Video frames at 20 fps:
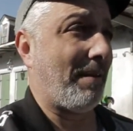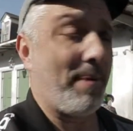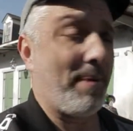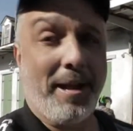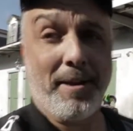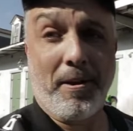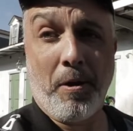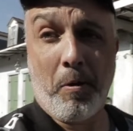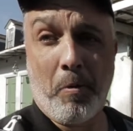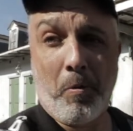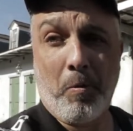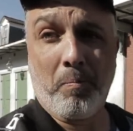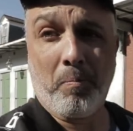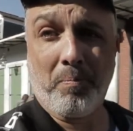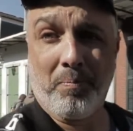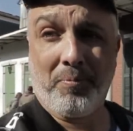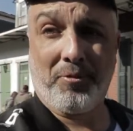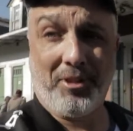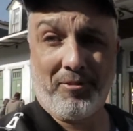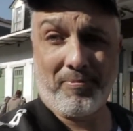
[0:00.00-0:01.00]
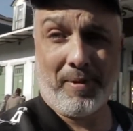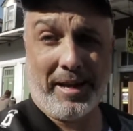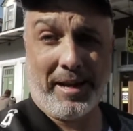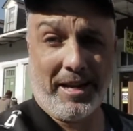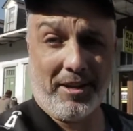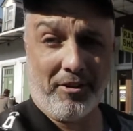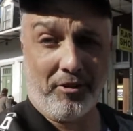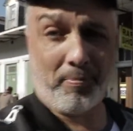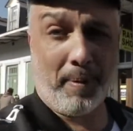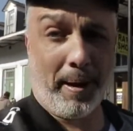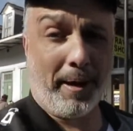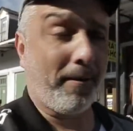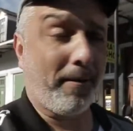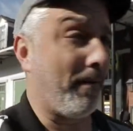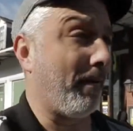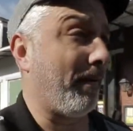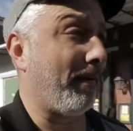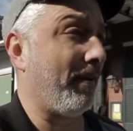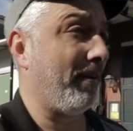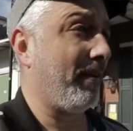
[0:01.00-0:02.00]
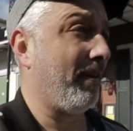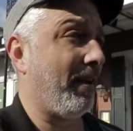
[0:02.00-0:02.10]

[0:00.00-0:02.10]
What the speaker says: heading home. See if my heater's back on.